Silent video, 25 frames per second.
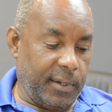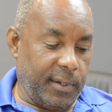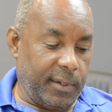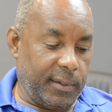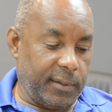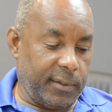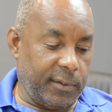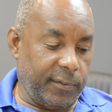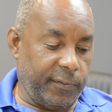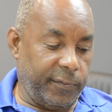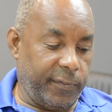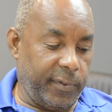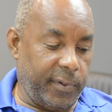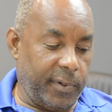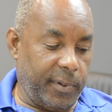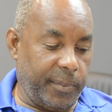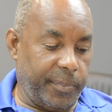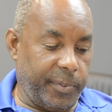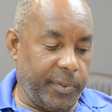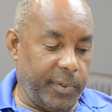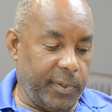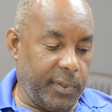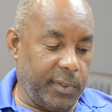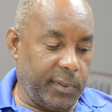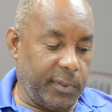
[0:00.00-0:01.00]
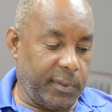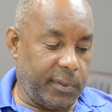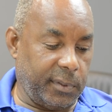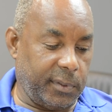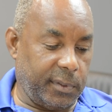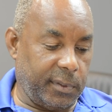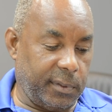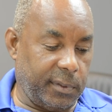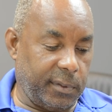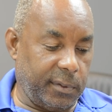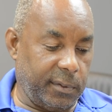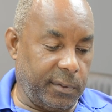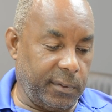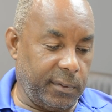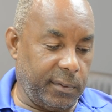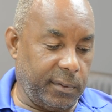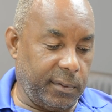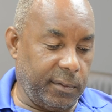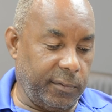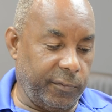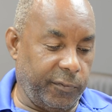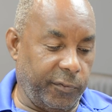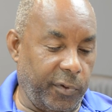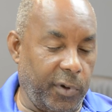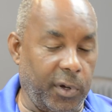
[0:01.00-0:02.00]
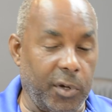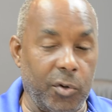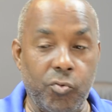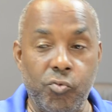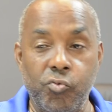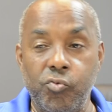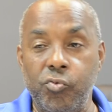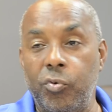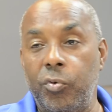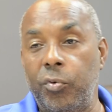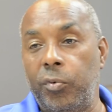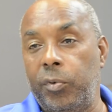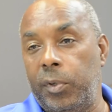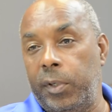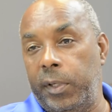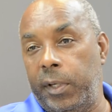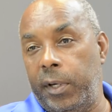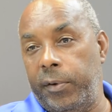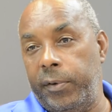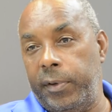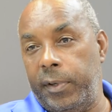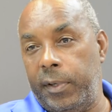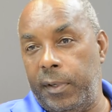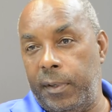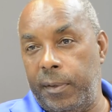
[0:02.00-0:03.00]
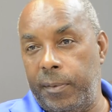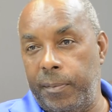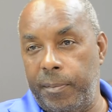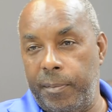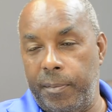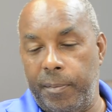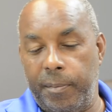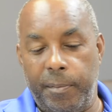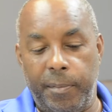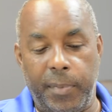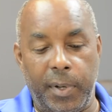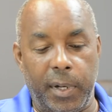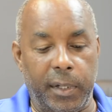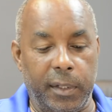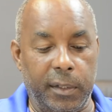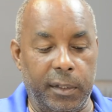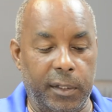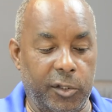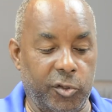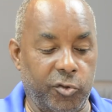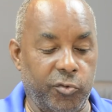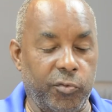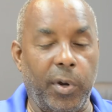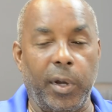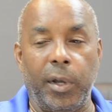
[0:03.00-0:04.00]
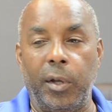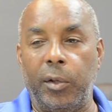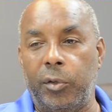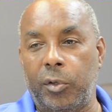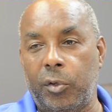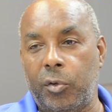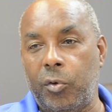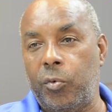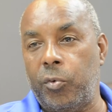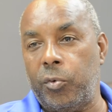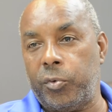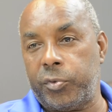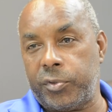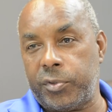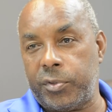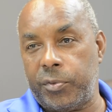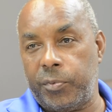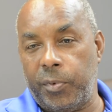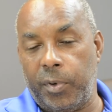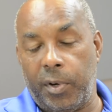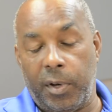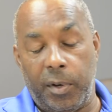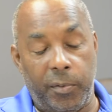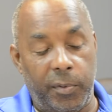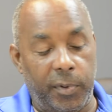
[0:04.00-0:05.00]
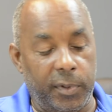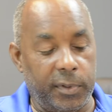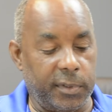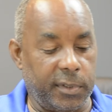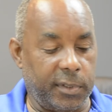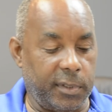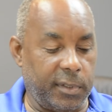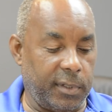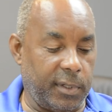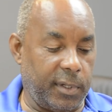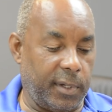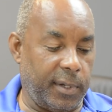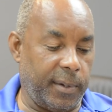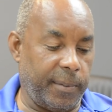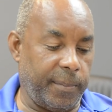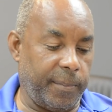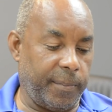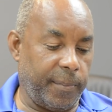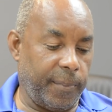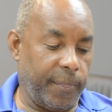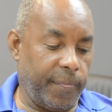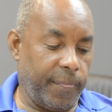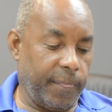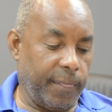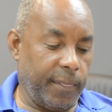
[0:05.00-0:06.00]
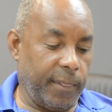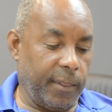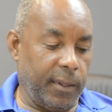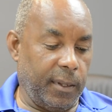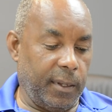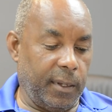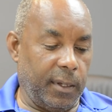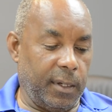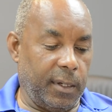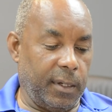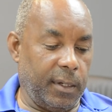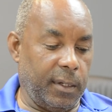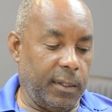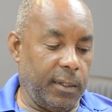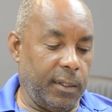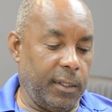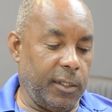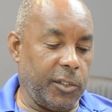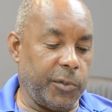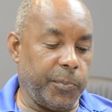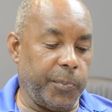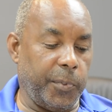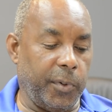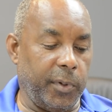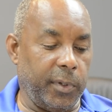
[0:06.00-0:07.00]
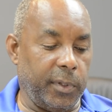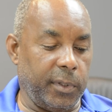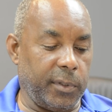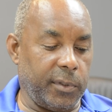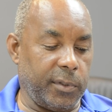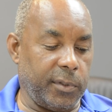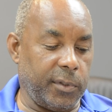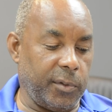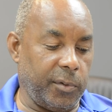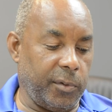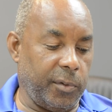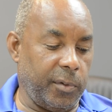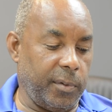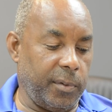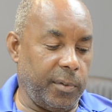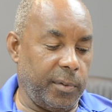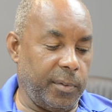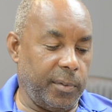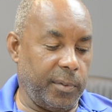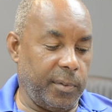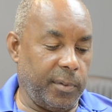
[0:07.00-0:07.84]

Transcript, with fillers: St. Philip is a very rural area, but it's right on the coast where I was um, in East Point, so